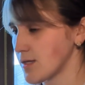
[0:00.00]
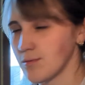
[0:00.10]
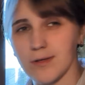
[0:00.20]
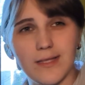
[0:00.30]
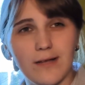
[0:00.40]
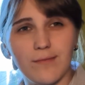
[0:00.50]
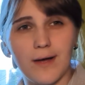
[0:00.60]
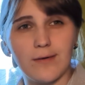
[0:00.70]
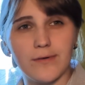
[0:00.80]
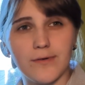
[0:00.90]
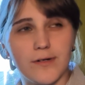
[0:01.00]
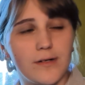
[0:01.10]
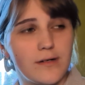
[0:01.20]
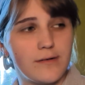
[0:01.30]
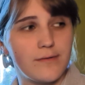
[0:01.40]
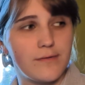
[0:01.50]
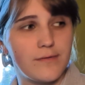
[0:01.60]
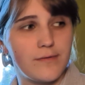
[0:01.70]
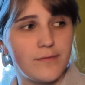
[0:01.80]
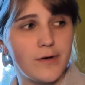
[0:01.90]
what's that Bible verse?
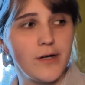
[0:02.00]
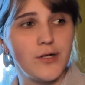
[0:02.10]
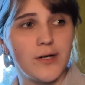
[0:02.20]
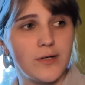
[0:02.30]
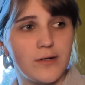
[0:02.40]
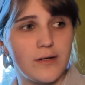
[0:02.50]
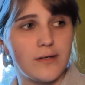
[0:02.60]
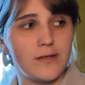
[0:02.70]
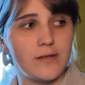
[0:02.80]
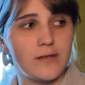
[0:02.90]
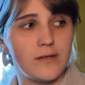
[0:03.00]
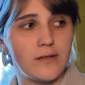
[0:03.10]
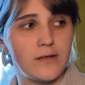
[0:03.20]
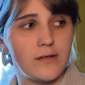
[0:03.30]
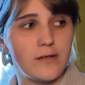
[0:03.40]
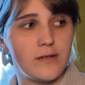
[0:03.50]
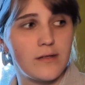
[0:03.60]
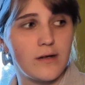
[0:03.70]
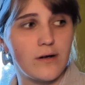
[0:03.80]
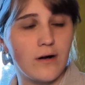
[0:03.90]
Where your treasure is,
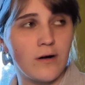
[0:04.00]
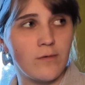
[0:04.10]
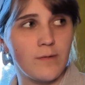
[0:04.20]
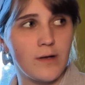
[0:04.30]
your heart will be